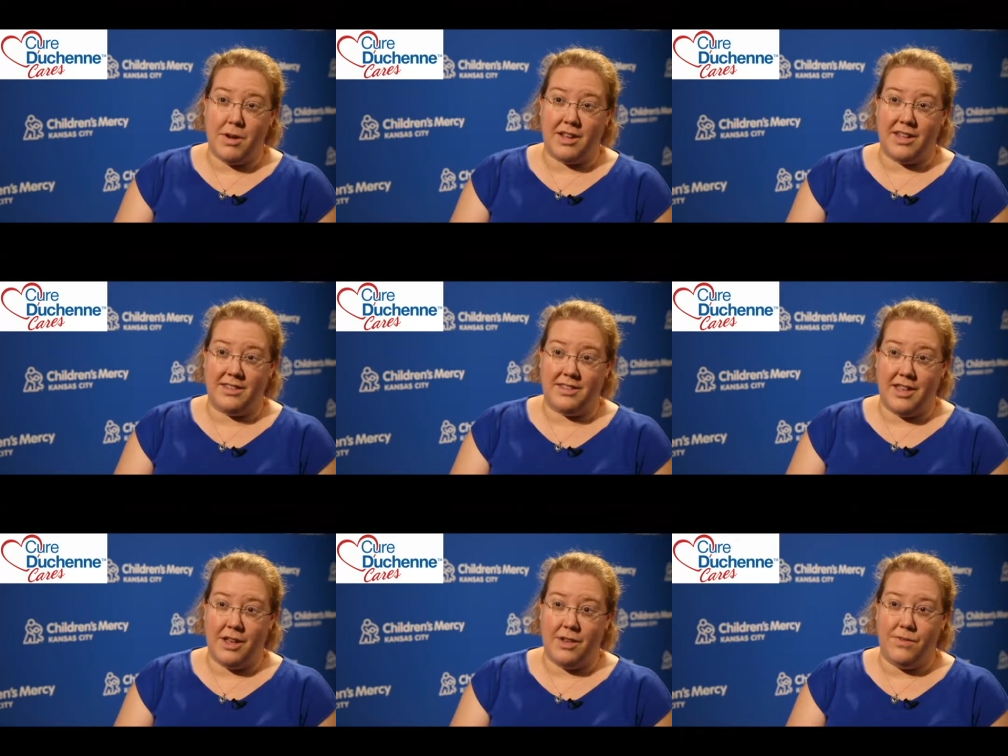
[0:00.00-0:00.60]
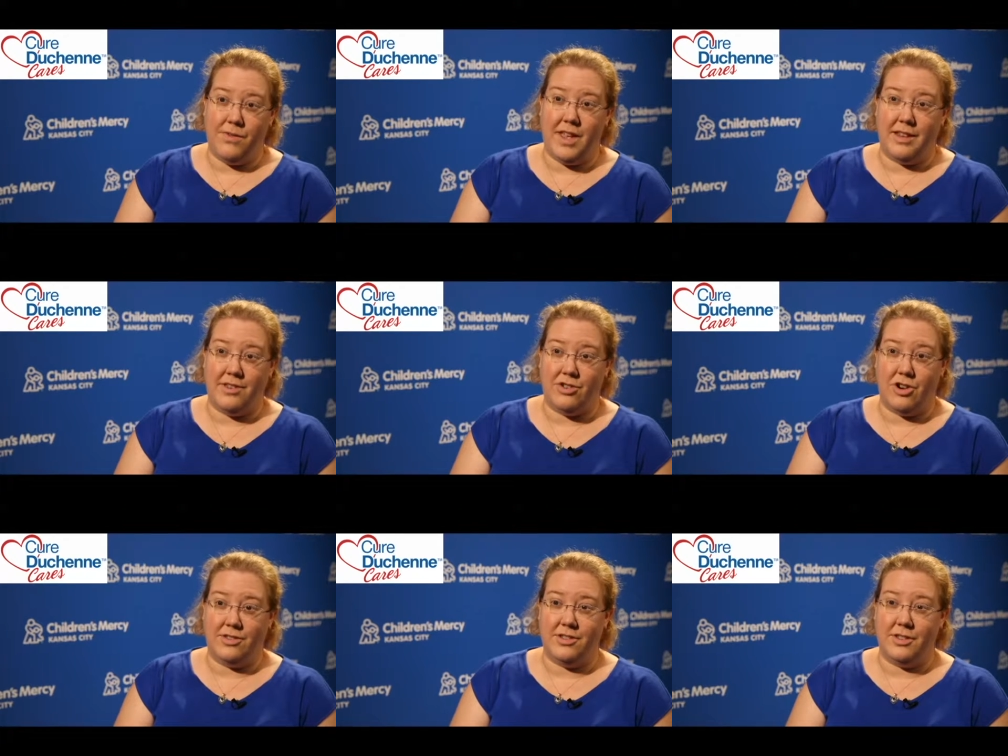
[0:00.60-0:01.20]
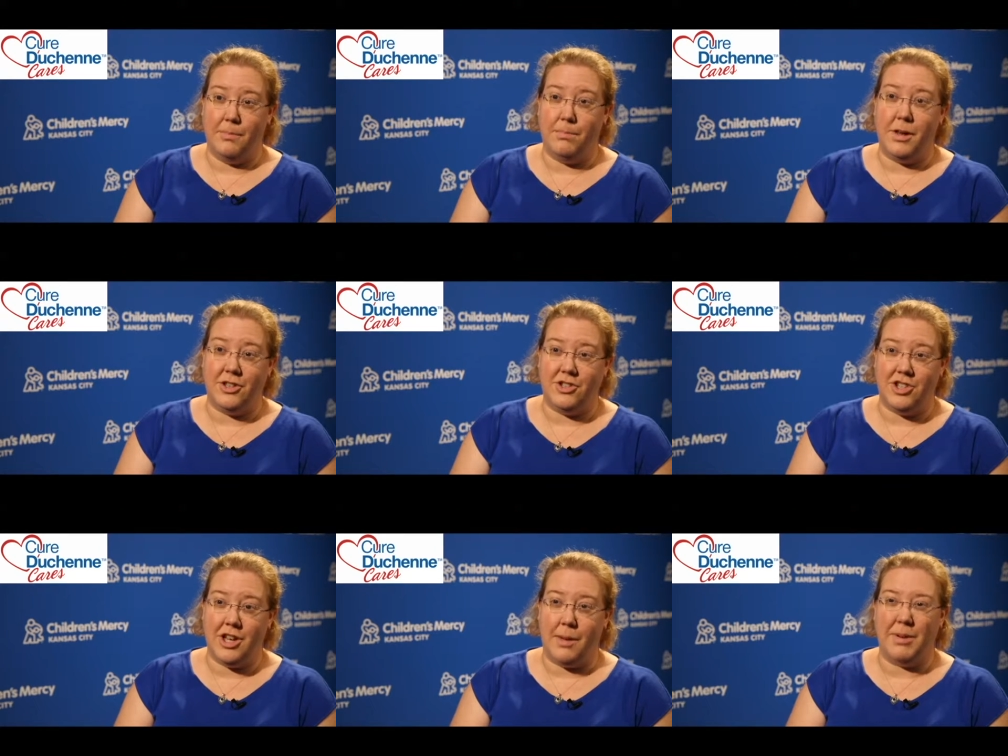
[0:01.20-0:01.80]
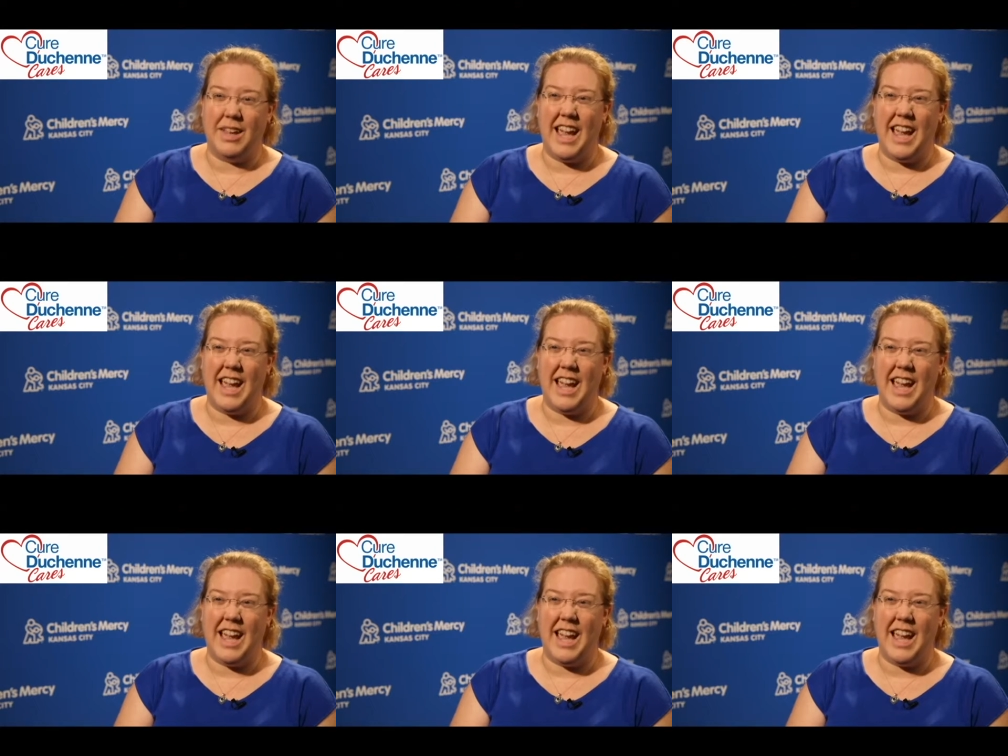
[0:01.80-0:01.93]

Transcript: on itself and starts to bunch up,